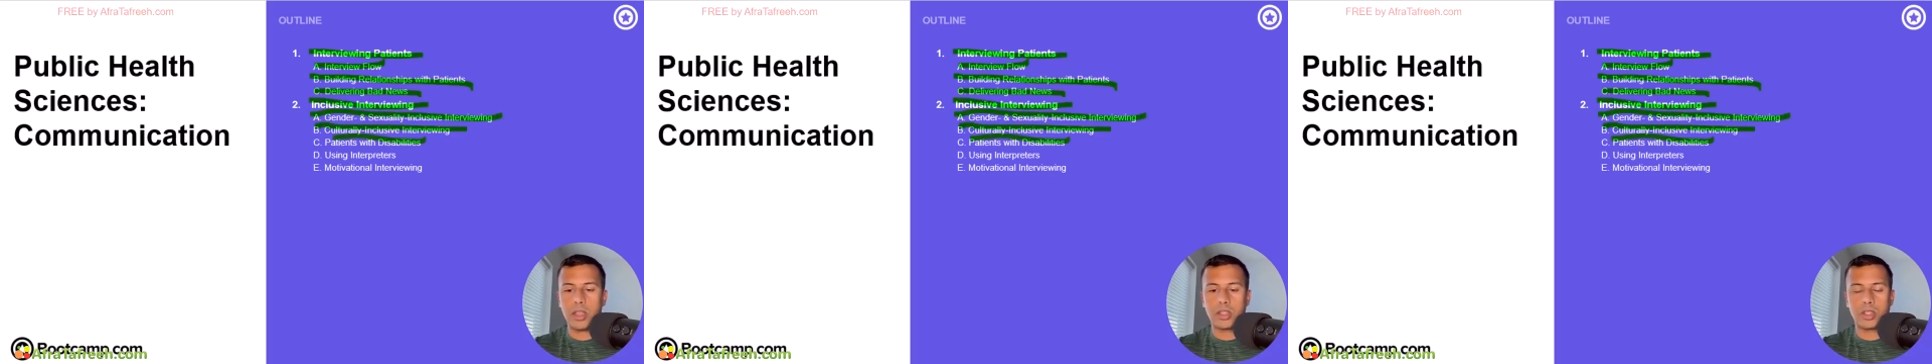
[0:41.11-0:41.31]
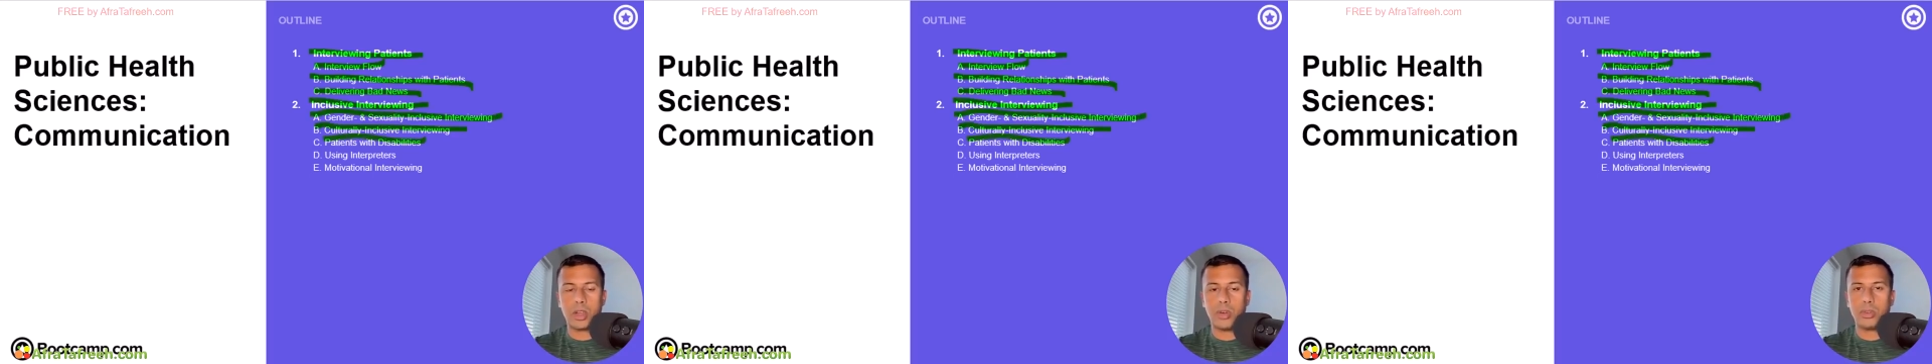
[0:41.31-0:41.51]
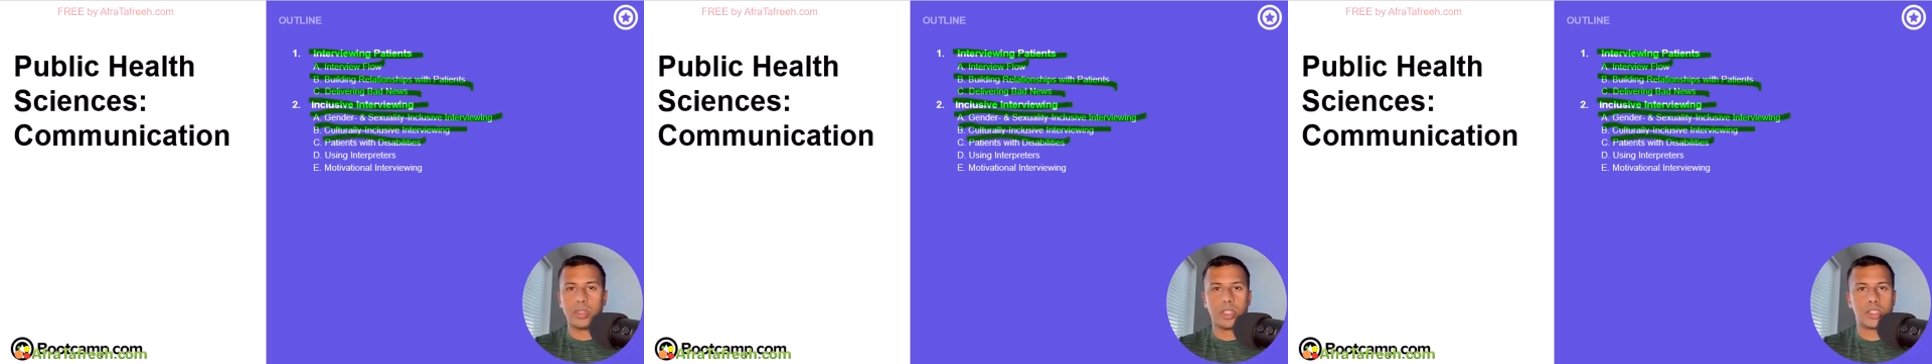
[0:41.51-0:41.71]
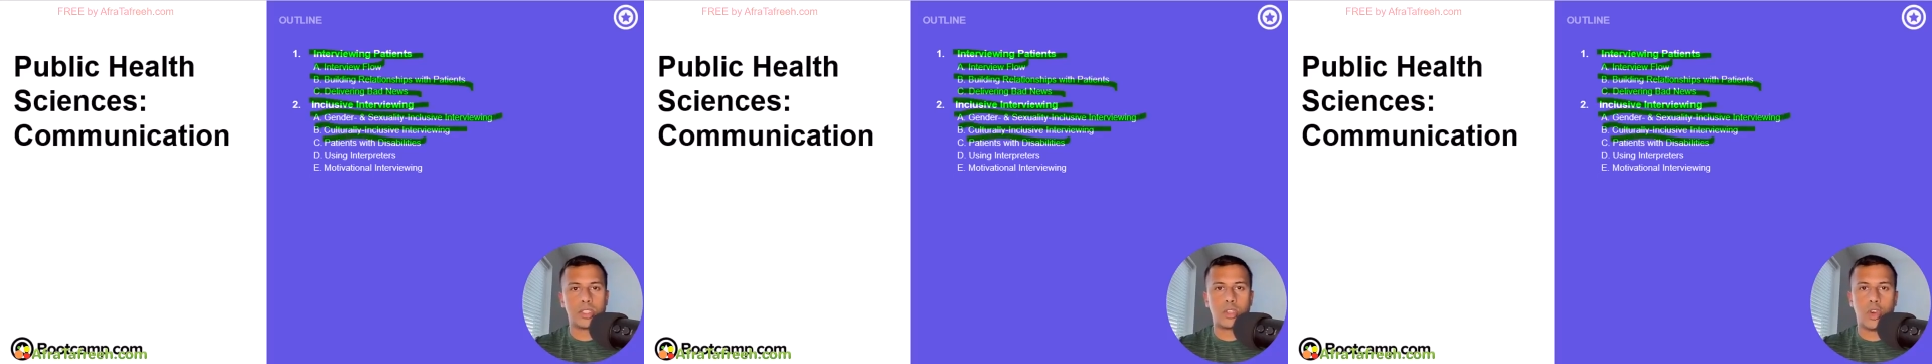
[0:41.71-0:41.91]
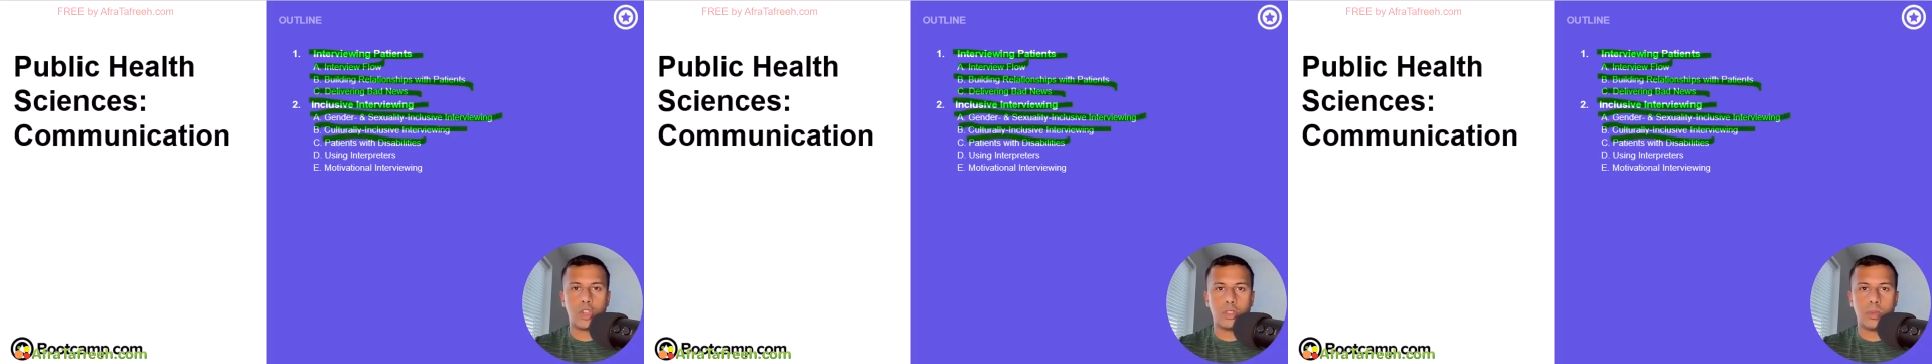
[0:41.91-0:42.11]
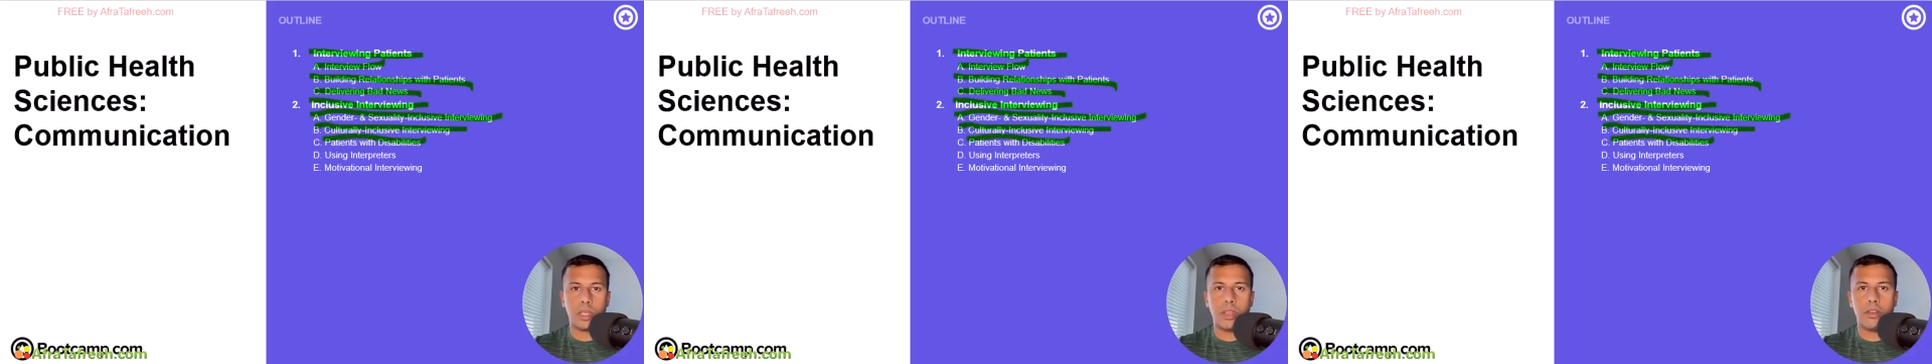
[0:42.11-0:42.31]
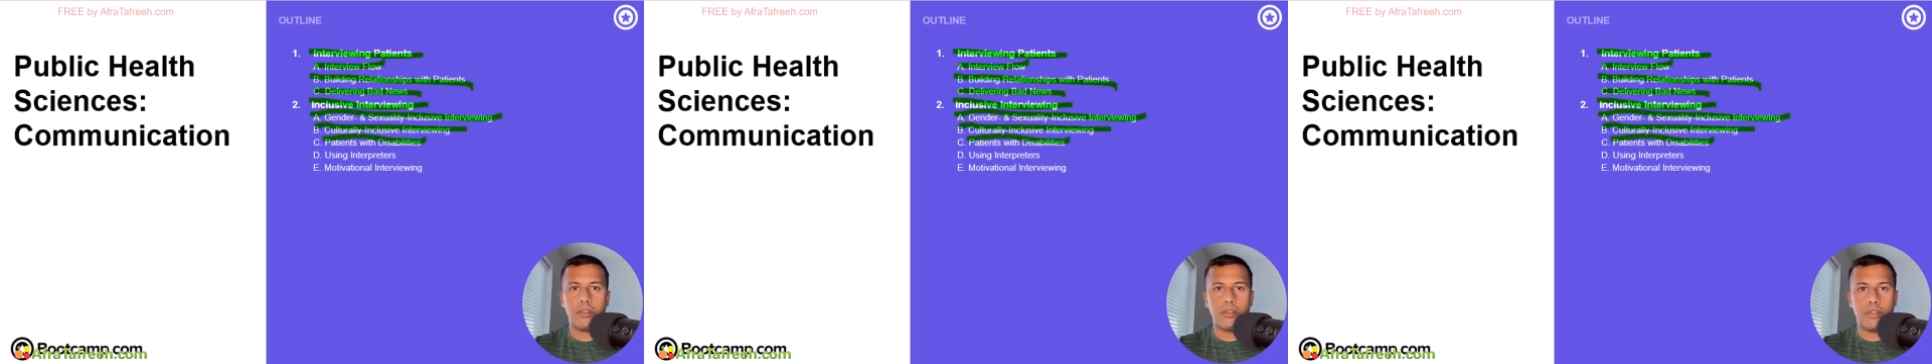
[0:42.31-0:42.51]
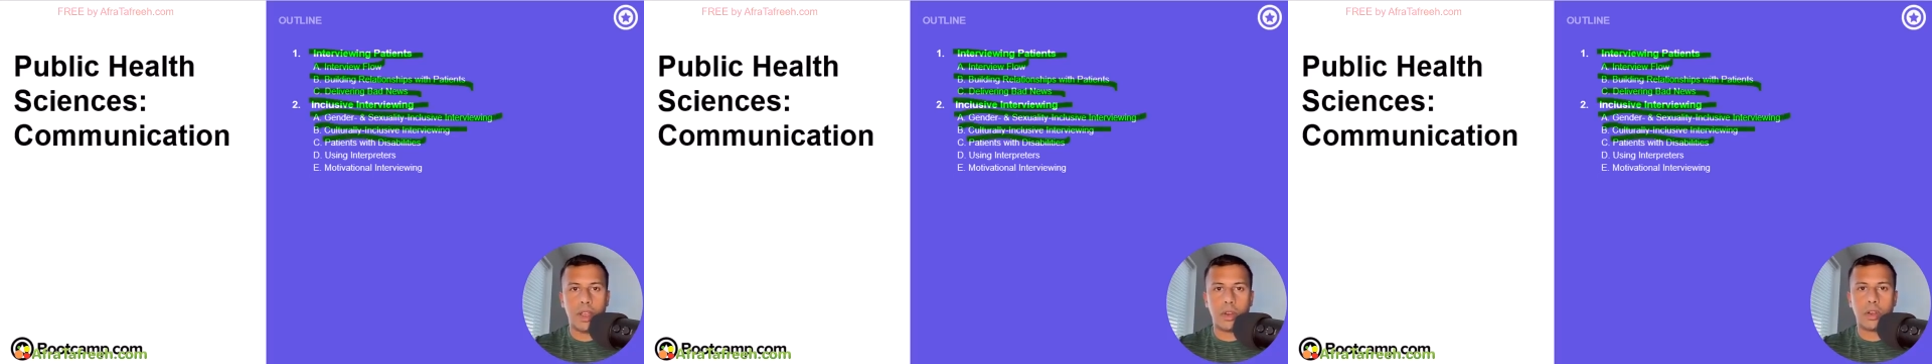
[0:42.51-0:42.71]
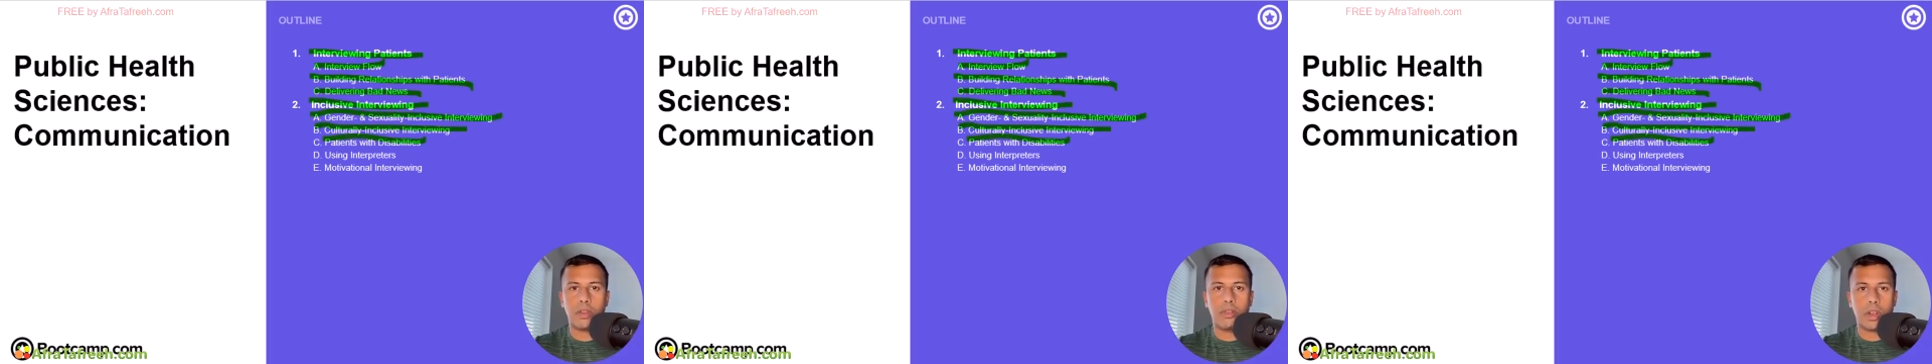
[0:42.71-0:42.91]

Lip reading: So this is going to be very,